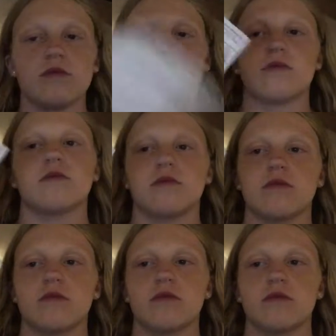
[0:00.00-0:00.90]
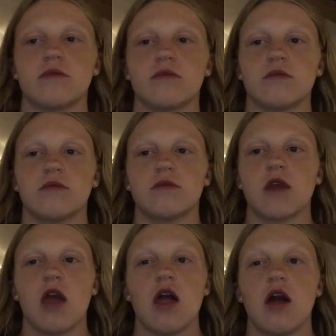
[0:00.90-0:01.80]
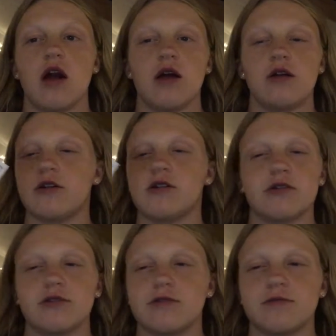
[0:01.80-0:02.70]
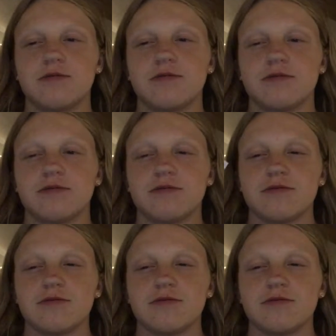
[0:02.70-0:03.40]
Nobody speaks.